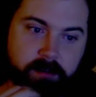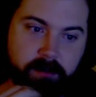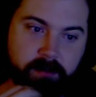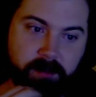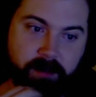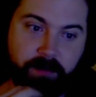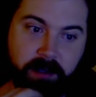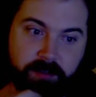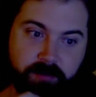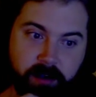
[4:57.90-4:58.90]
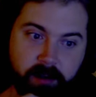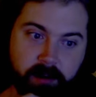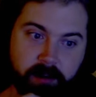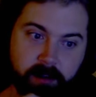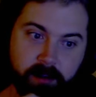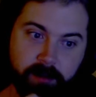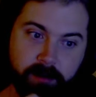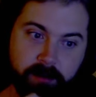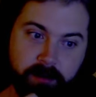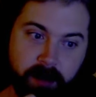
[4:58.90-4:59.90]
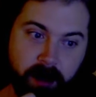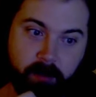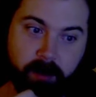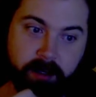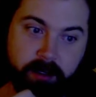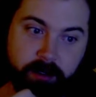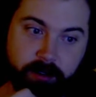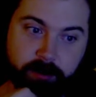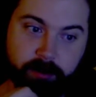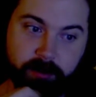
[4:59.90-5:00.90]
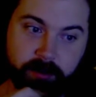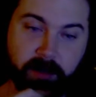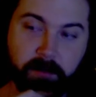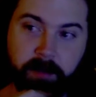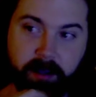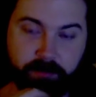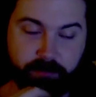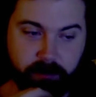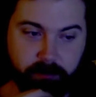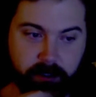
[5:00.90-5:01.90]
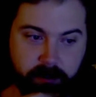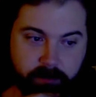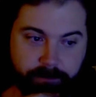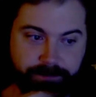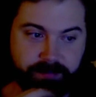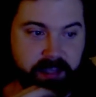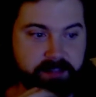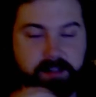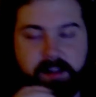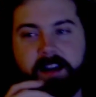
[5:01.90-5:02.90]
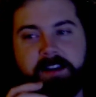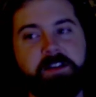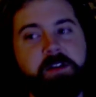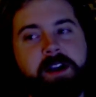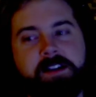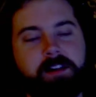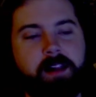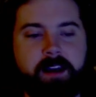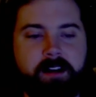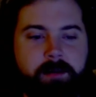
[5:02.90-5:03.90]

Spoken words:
My face fell. Now I knew they were making fun of me. That's a lie. You guys are lying to me.